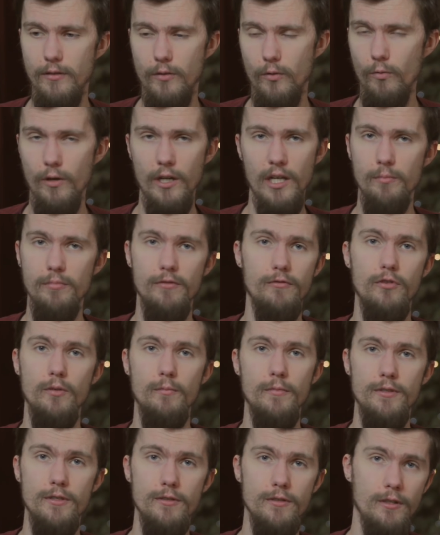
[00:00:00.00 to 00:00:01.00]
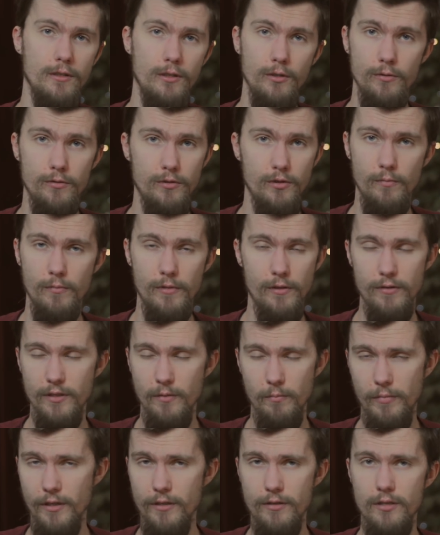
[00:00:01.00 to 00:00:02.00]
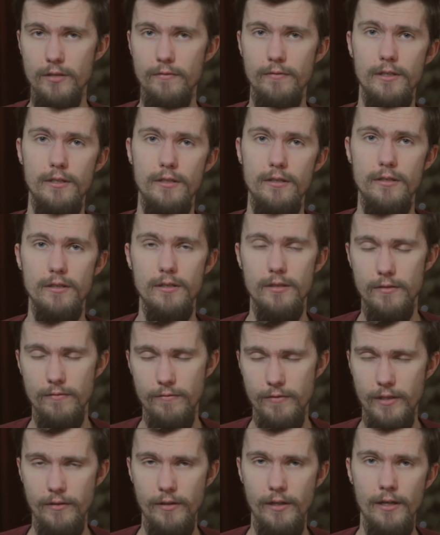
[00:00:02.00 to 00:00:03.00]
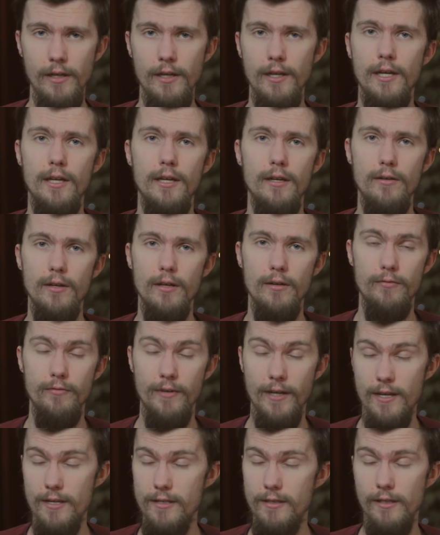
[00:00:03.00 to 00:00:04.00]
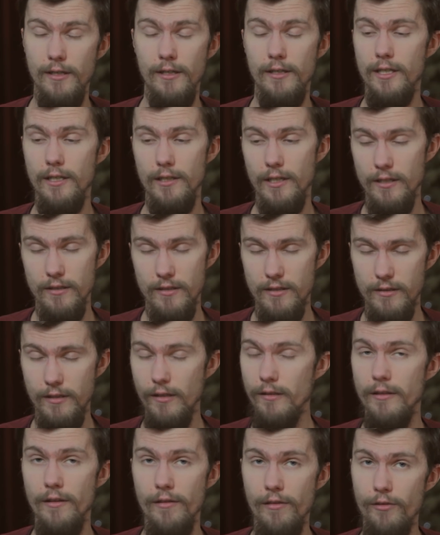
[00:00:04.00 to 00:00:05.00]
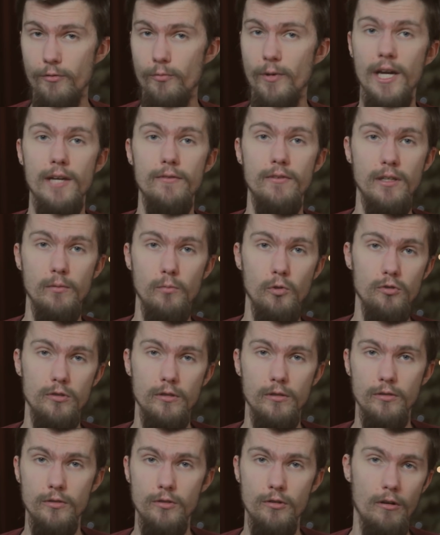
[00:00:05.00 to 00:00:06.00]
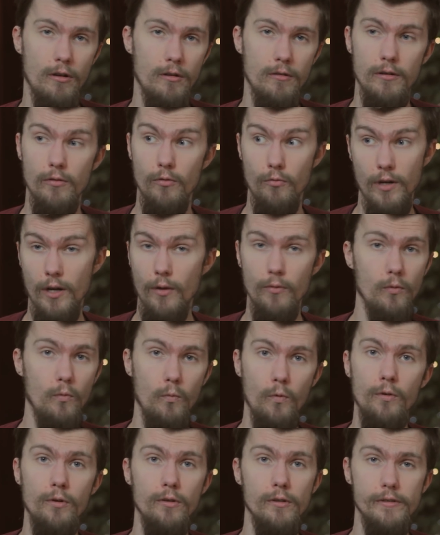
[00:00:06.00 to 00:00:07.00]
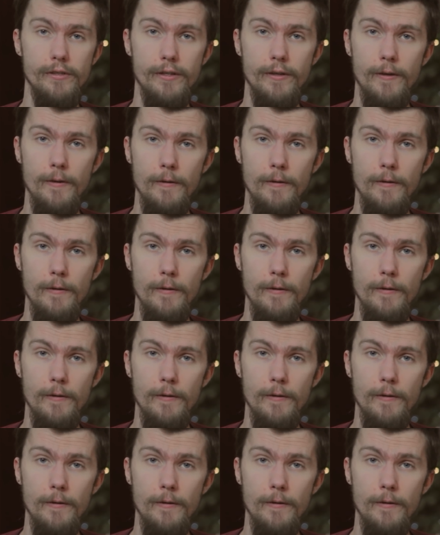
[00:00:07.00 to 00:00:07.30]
qawwali performances on on YouTube. There's a bunch of it. It's very fascinating and still a thriving musical genre around the world.